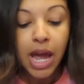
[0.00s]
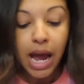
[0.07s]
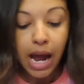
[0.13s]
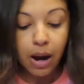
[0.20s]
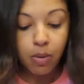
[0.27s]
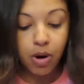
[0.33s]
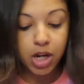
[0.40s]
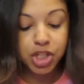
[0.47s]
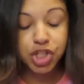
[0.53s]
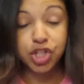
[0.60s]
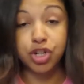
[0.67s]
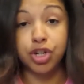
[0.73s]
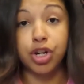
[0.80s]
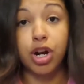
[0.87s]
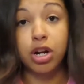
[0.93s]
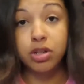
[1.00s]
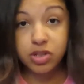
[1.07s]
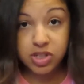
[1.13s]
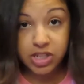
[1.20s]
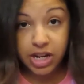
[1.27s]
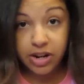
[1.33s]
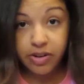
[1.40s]
I watched Nurse
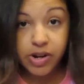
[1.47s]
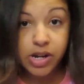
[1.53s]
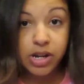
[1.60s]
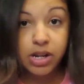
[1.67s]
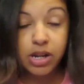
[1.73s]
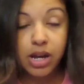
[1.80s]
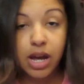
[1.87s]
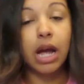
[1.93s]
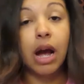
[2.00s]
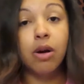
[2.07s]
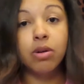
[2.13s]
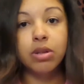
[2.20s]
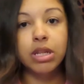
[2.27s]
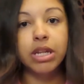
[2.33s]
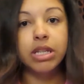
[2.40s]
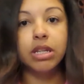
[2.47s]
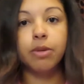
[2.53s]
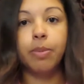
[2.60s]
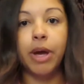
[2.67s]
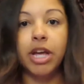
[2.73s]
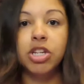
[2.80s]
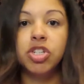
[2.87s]
Sarah. I will link their
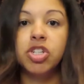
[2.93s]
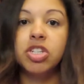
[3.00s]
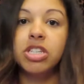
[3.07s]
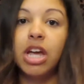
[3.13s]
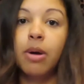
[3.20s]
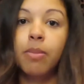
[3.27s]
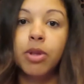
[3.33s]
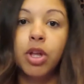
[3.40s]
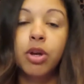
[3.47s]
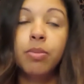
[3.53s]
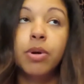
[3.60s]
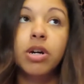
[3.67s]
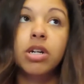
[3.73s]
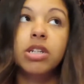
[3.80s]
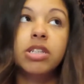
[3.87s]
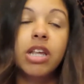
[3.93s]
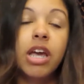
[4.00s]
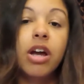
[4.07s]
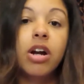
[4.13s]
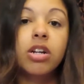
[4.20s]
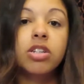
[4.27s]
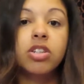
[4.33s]
pages down below because they
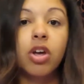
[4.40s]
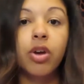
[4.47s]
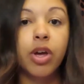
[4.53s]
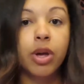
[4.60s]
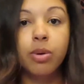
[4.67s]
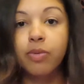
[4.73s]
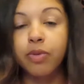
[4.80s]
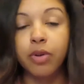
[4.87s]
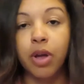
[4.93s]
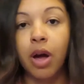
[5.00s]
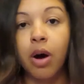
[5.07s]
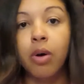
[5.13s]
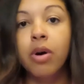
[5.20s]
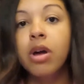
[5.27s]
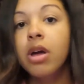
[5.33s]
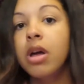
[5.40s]
are so helpful, y'all.